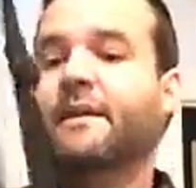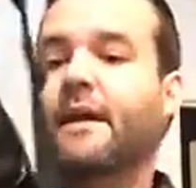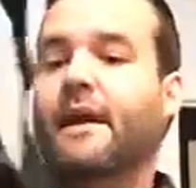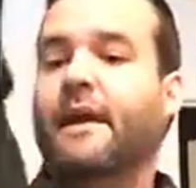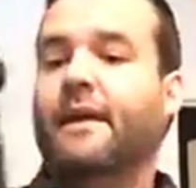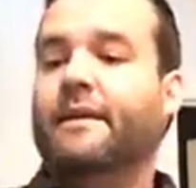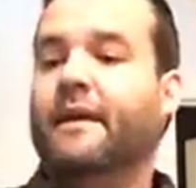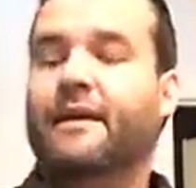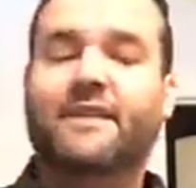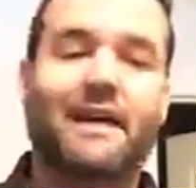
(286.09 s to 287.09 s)
and
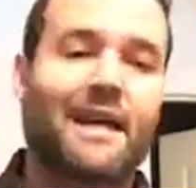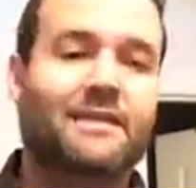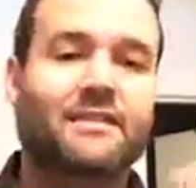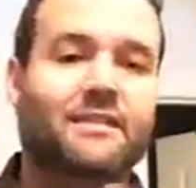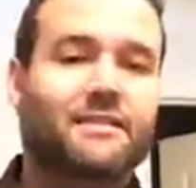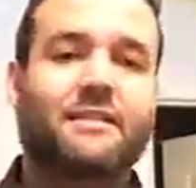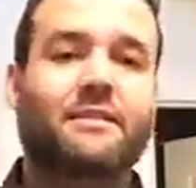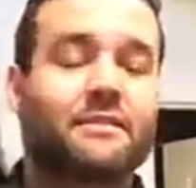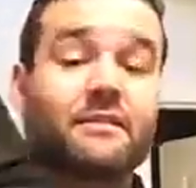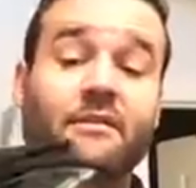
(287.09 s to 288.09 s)
I've got access
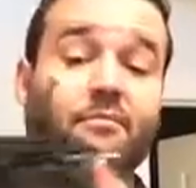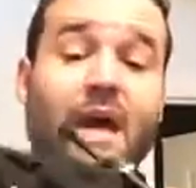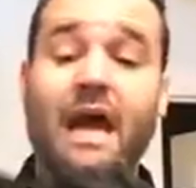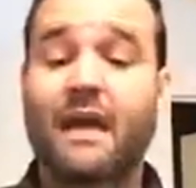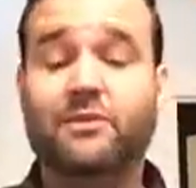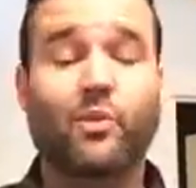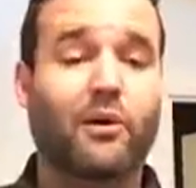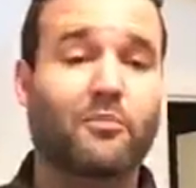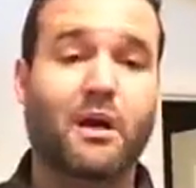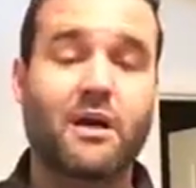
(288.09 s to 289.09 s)
to mags,
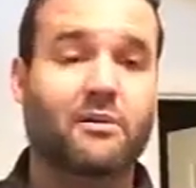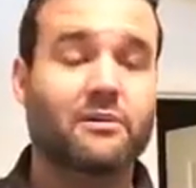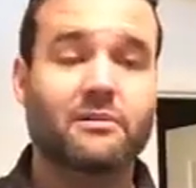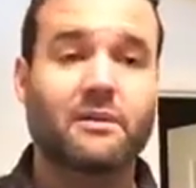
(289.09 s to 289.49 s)
water bottle,